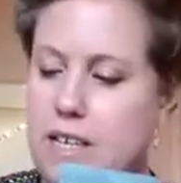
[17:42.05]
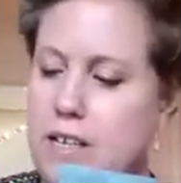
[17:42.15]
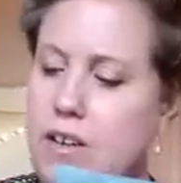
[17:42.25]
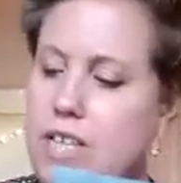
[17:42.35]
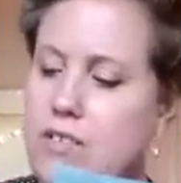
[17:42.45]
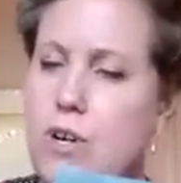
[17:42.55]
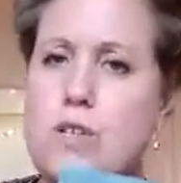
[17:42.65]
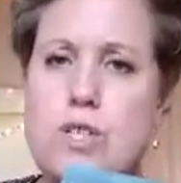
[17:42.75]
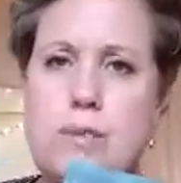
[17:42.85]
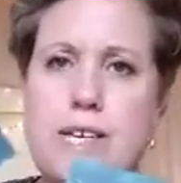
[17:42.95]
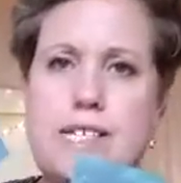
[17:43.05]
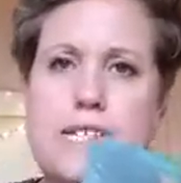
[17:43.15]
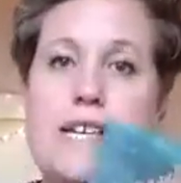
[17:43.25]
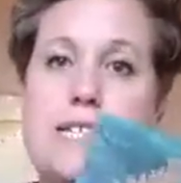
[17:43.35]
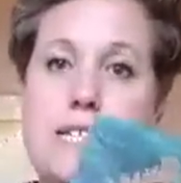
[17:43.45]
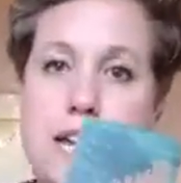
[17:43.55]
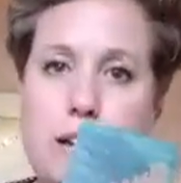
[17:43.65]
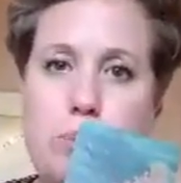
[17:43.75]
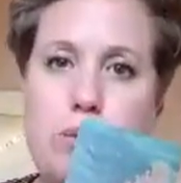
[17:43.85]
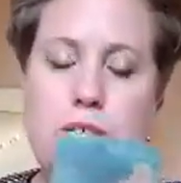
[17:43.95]
No, actually, those two were yesterday. Today I
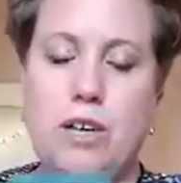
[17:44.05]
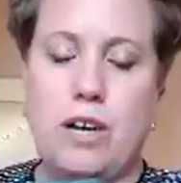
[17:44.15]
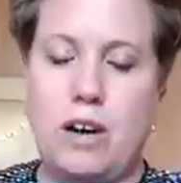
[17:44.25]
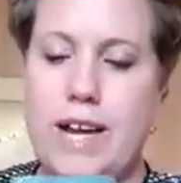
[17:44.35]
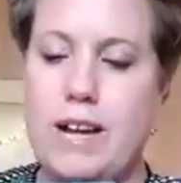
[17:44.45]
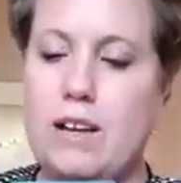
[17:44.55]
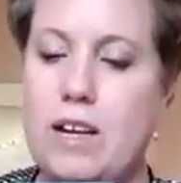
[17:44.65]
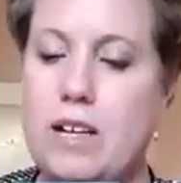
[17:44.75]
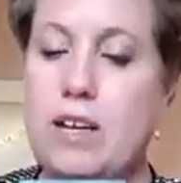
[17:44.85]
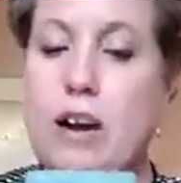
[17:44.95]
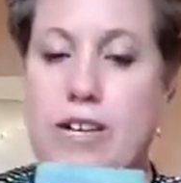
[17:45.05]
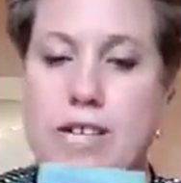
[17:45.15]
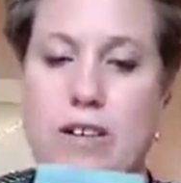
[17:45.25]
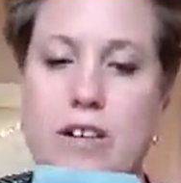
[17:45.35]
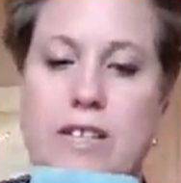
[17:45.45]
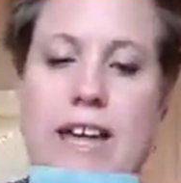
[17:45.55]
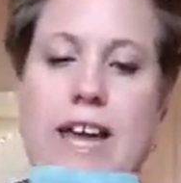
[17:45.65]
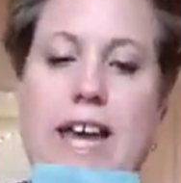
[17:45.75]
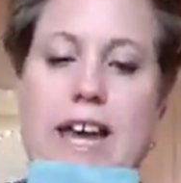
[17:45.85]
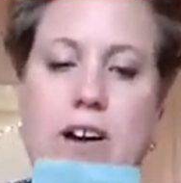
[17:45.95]
pulled a card and I got the
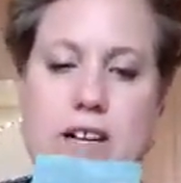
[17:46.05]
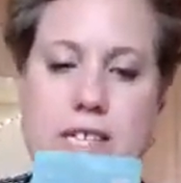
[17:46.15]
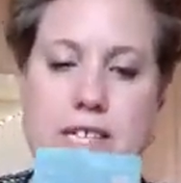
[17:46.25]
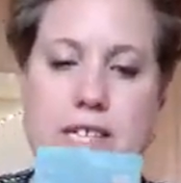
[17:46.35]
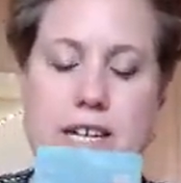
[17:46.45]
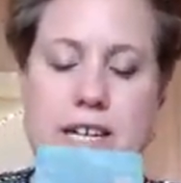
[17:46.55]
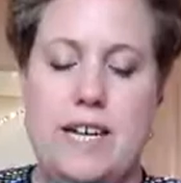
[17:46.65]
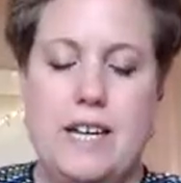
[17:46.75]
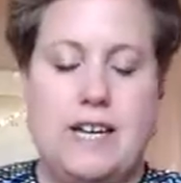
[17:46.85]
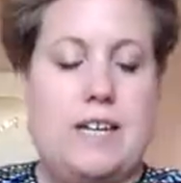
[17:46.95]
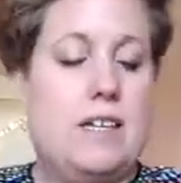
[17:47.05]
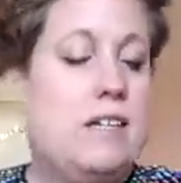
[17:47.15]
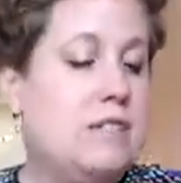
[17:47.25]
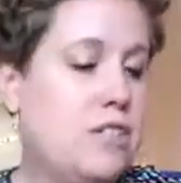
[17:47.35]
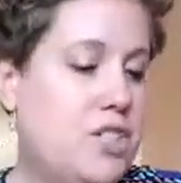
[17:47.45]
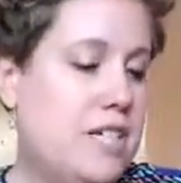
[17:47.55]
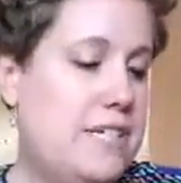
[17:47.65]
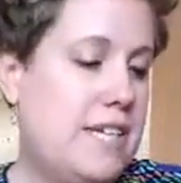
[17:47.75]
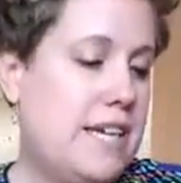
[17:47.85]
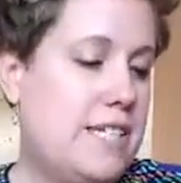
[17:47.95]
Air Guardian. So she
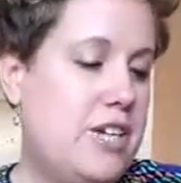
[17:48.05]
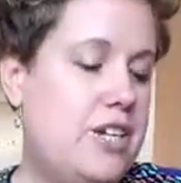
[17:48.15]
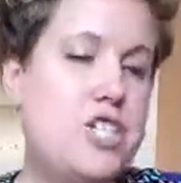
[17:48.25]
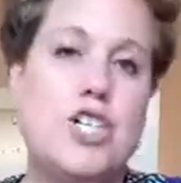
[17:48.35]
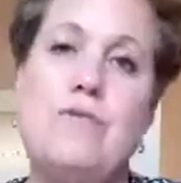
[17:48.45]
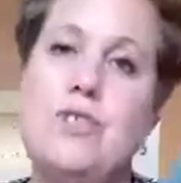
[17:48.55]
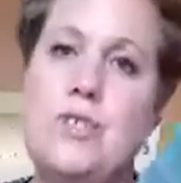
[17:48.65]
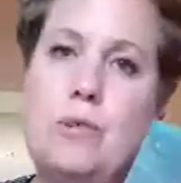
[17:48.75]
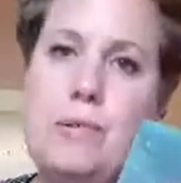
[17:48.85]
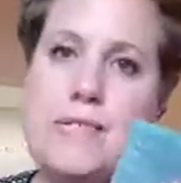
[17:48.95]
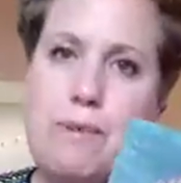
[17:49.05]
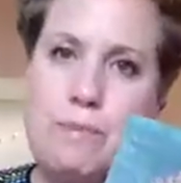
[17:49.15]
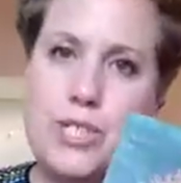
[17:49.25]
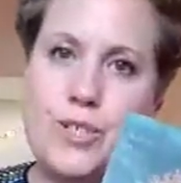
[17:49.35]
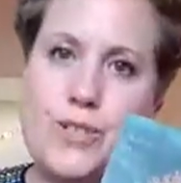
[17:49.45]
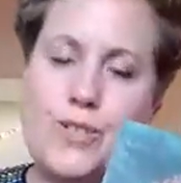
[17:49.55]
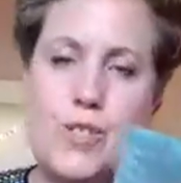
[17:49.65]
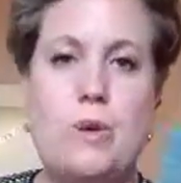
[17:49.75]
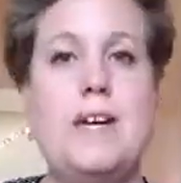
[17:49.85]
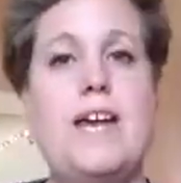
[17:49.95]
says, shift your perception.
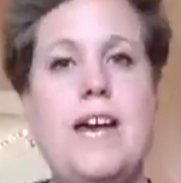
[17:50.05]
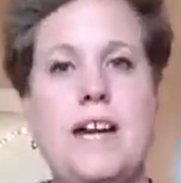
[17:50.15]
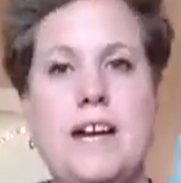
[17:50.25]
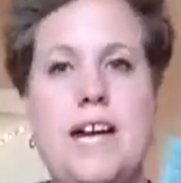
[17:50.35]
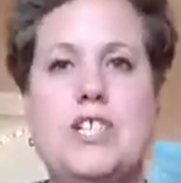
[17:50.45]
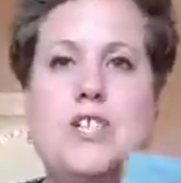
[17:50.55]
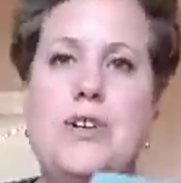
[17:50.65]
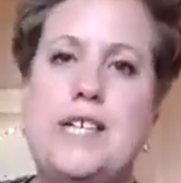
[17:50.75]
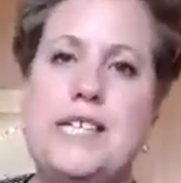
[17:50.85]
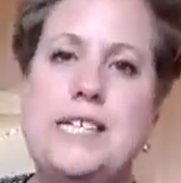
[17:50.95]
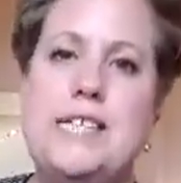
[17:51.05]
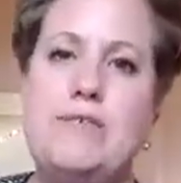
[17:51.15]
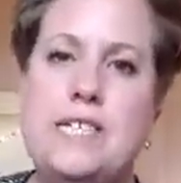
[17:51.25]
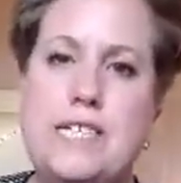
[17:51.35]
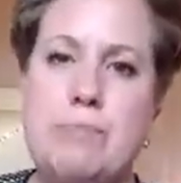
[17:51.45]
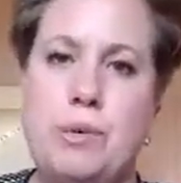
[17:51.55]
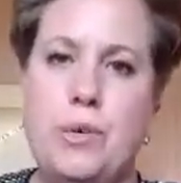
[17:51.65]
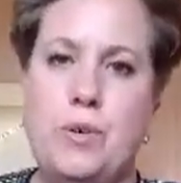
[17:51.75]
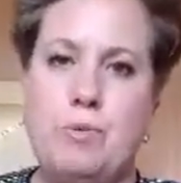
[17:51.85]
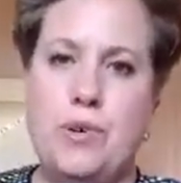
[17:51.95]
So again, I journeyed even
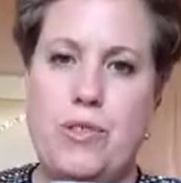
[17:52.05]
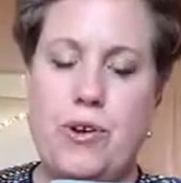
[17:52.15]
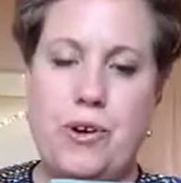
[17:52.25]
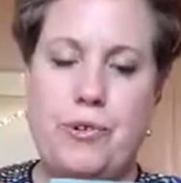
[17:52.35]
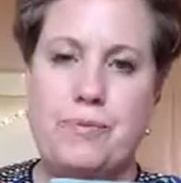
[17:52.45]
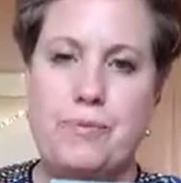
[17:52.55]
deeper with her.